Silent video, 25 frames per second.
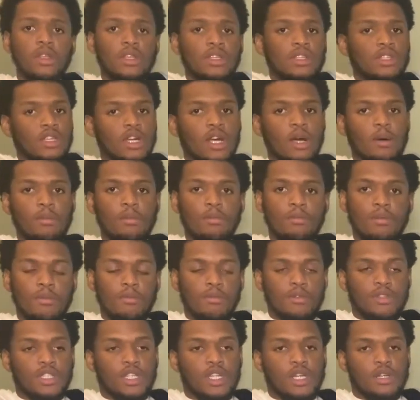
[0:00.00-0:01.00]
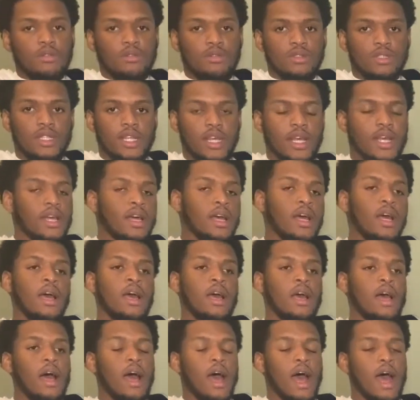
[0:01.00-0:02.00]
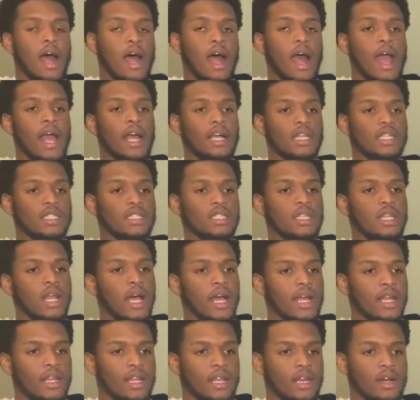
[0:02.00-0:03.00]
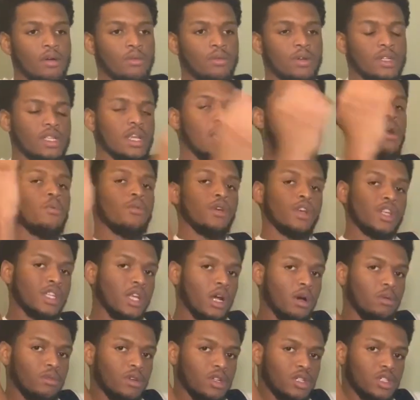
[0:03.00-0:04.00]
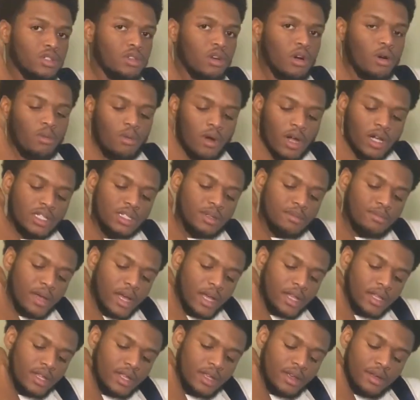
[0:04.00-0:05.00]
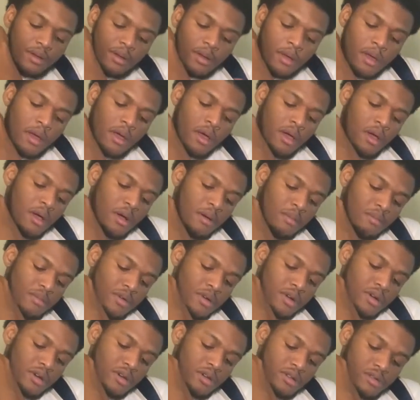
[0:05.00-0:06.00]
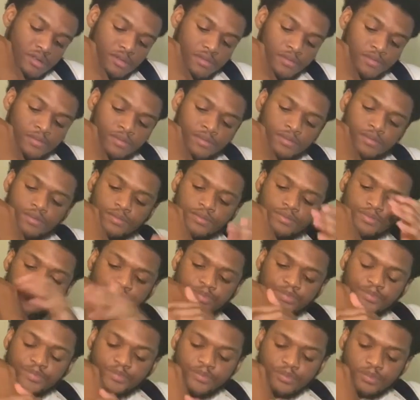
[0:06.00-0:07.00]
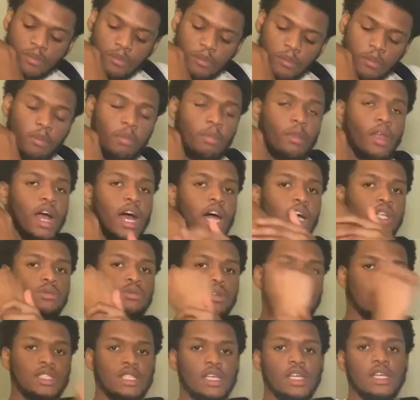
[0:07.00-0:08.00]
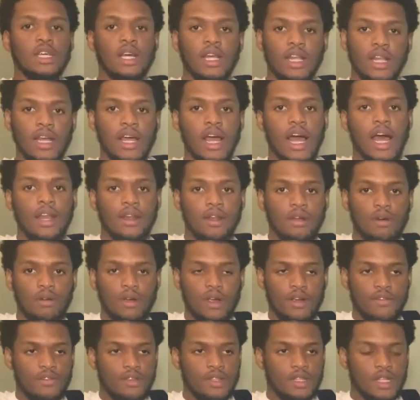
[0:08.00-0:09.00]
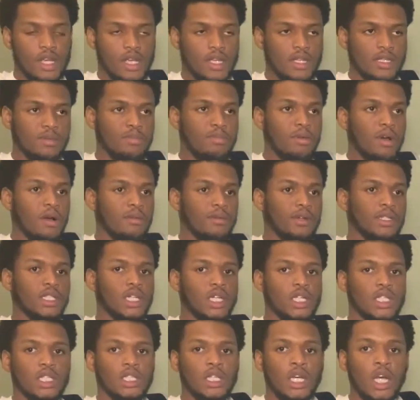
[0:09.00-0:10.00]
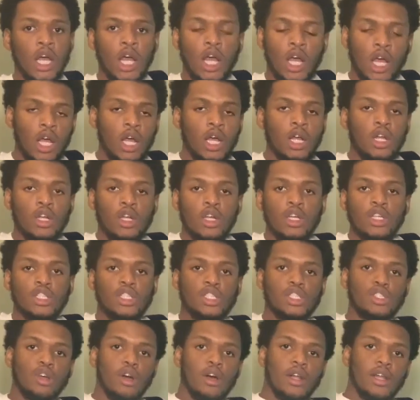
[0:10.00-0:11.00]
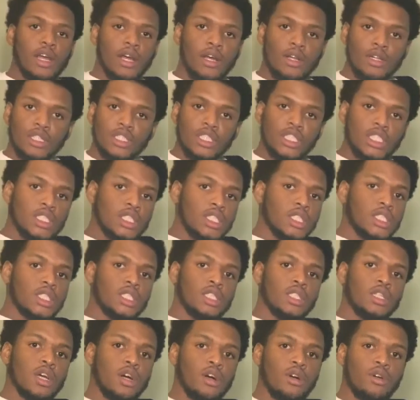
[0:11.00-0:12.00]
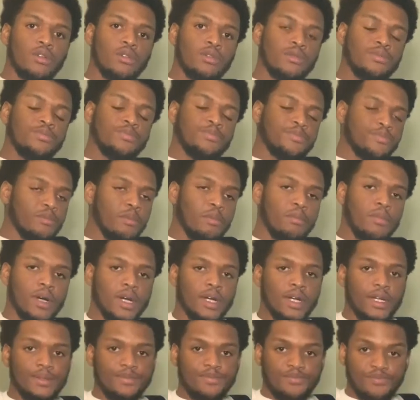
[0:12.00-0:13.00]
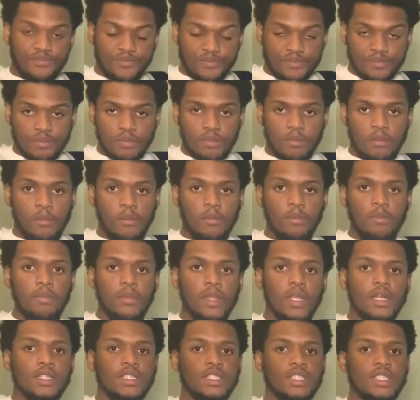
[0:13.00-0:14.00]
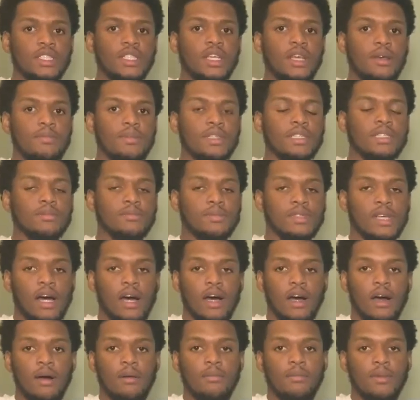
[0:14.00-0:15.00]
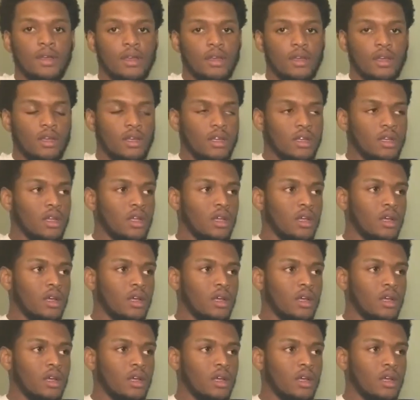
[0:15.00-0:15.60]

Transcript: a couple people channels that I actually like now, which I wish I would have started watching back then. But um, I just want to tell you that I know everything's probably gonna start out a little slow, but just give me some time and